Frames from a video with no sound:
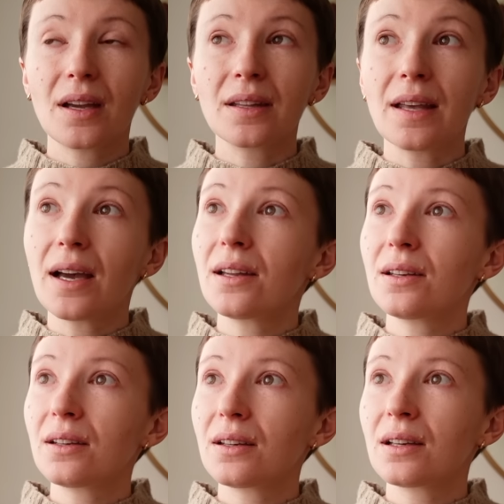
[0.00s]
And then,
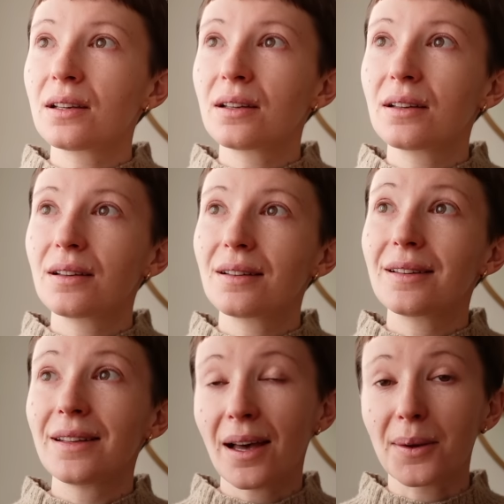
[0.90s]

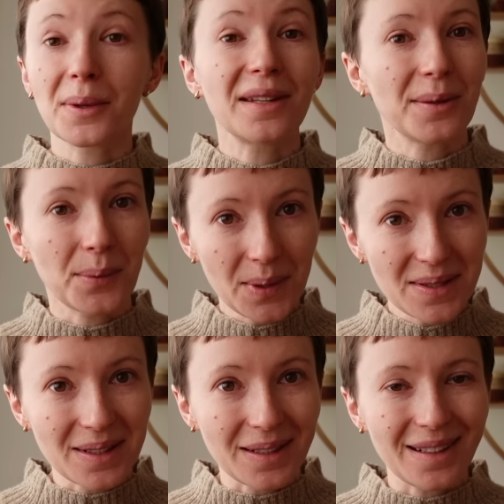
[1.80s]
yeah, when the war
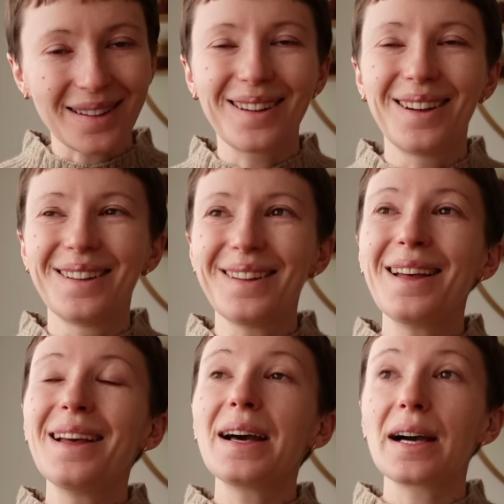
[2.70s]
started,
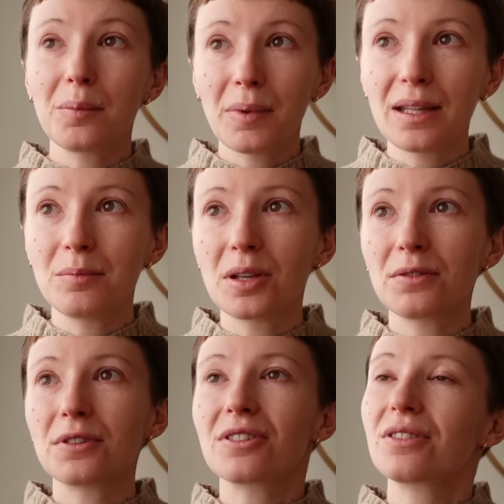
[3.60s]
I made my
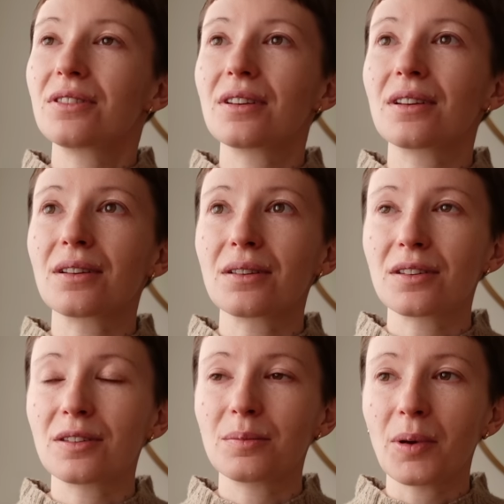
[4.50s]
first
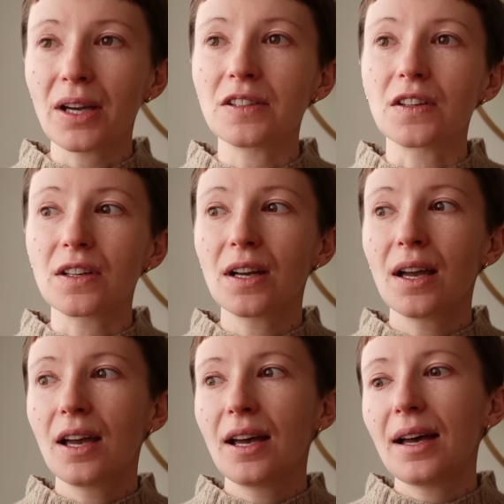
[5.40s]
spider,
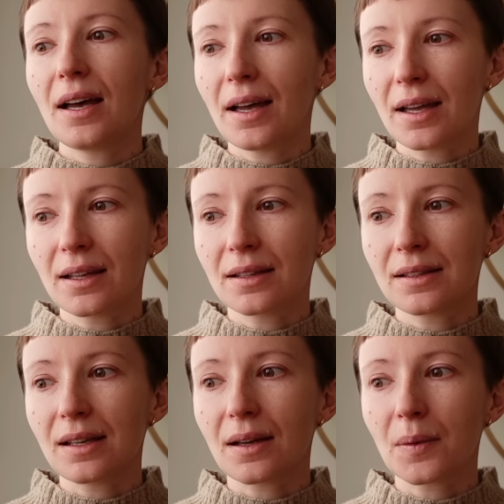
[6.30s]

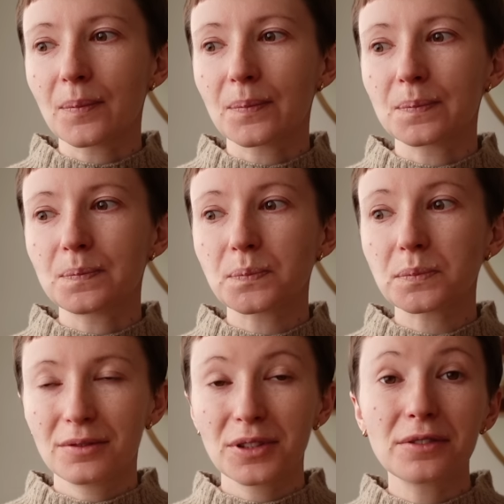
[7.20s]
and
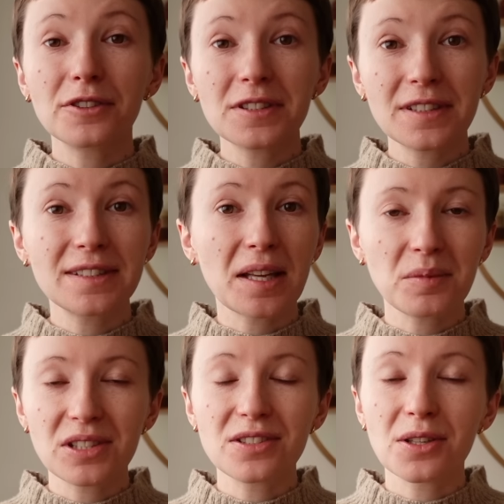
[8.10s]
for the first
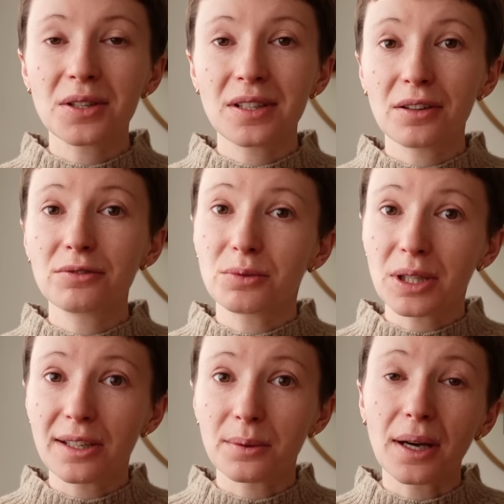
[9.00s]
attempt it turned out
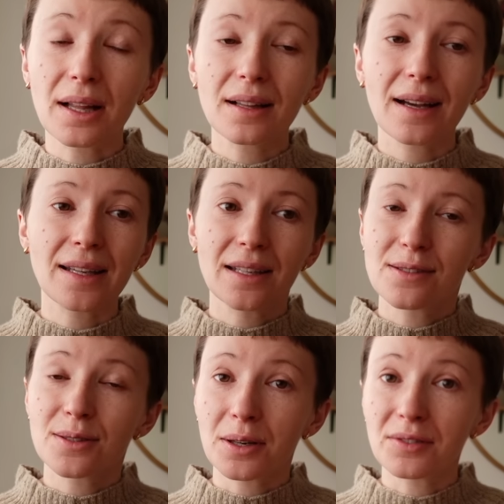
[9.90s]
really well and
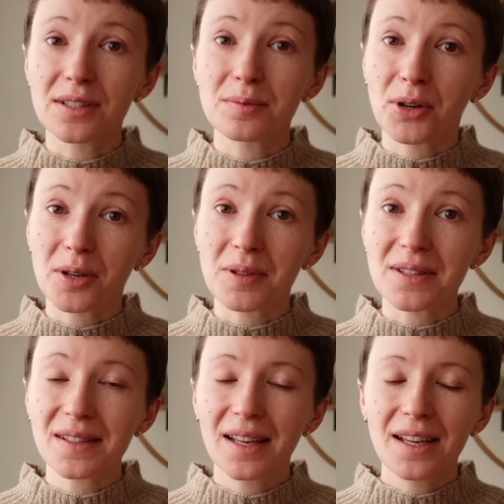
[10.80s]
it served its purpose.